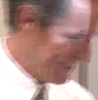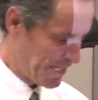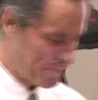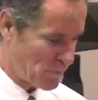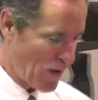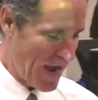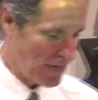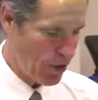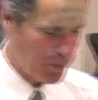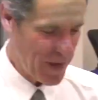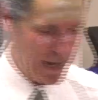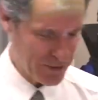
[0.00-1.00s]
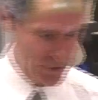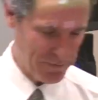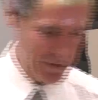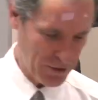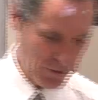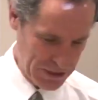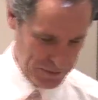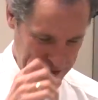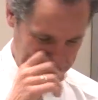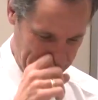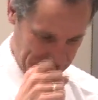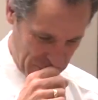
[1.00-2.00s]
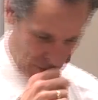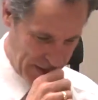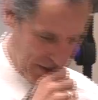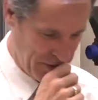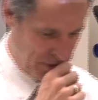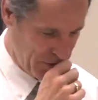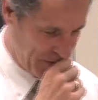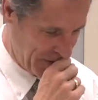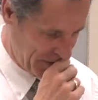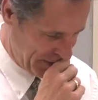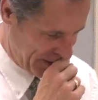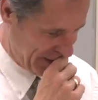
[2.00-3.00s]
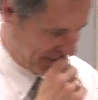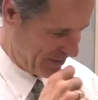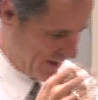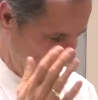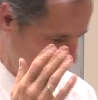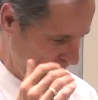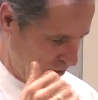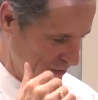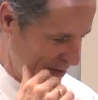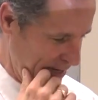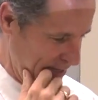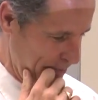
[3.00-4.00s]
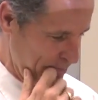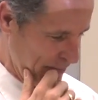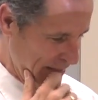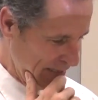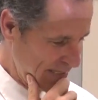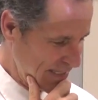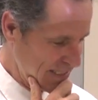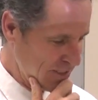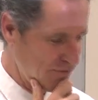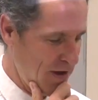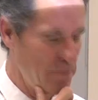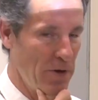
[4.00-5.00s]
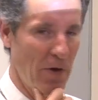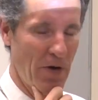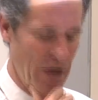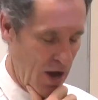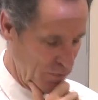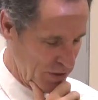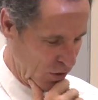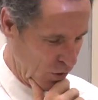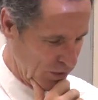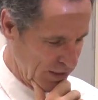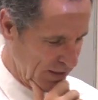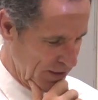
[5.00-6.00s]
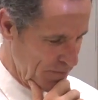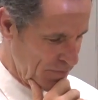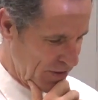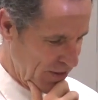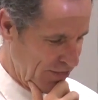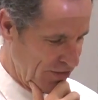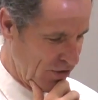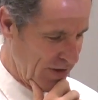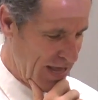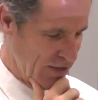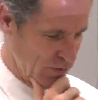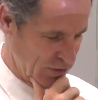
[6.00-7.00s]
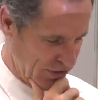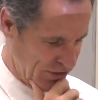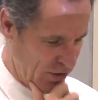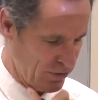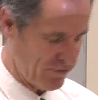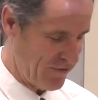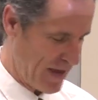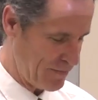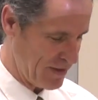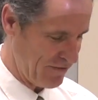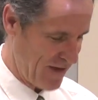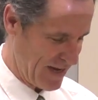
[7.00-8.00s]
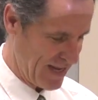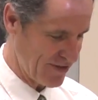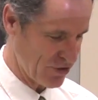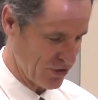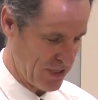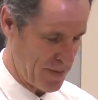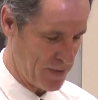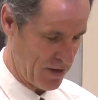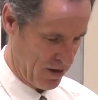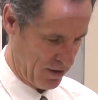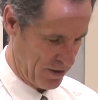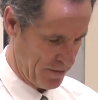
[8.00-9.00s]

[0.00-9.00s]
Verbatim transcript: Says, Brian, hope you had a terrific Christmas and enjoying the new year. And then he goes on. He says, this February, I'll be holding the 3rd annual Stone Family Financial Seminar.